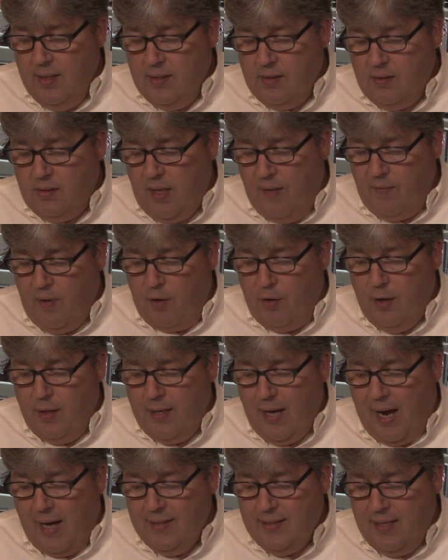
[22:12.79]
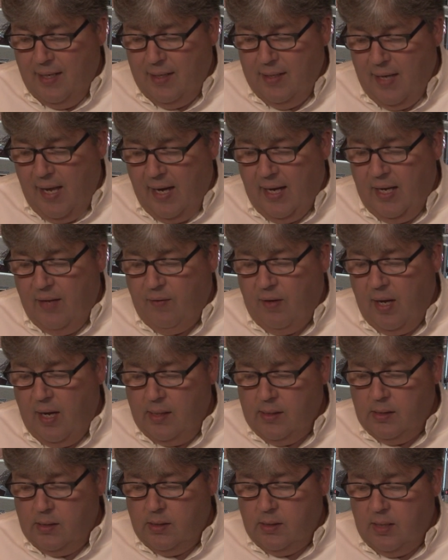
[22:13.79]
719 negative
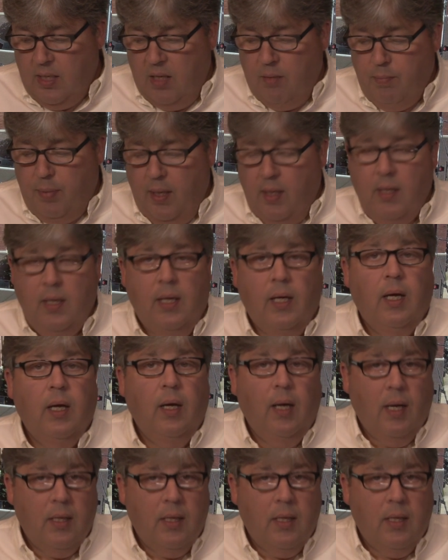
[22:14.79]
cases, 10 pending,